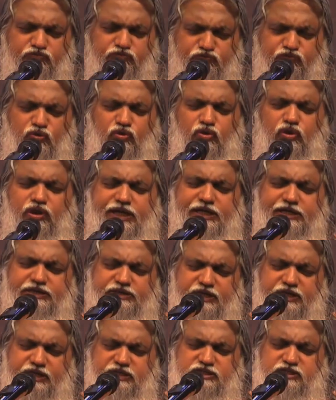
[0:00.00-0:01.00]
fully
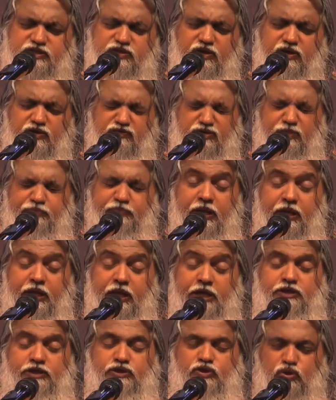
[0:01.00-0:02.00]
dressed from
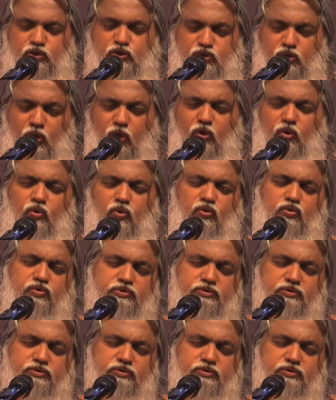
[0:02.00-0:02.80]
head to toe